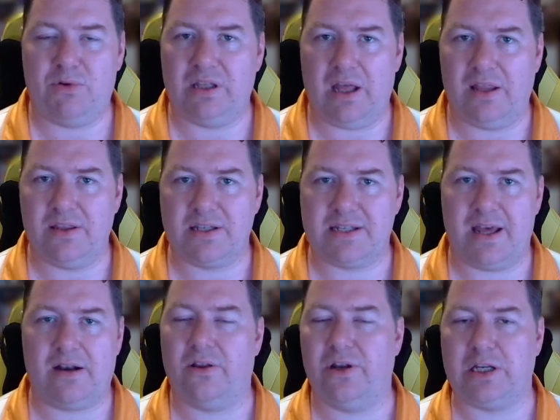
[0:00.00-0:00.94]
and the
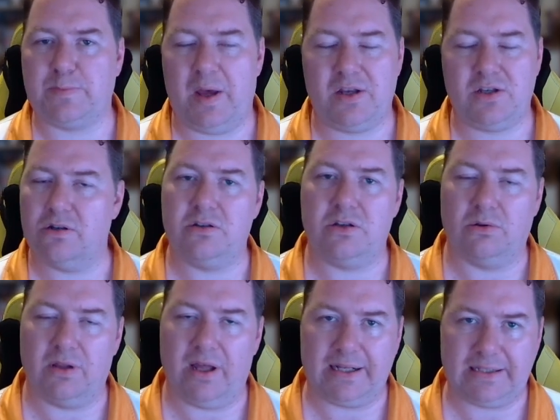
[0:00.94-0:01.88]
standalone expansion,
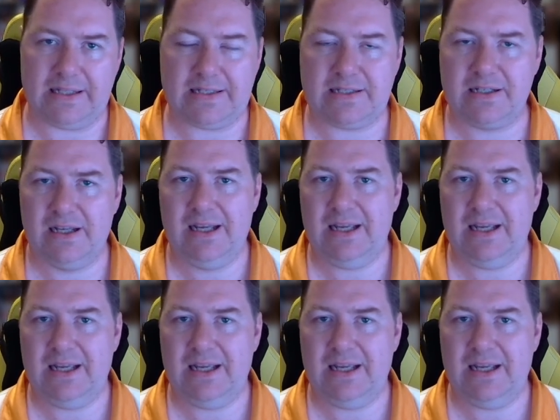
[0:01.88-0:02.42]
you'll like this.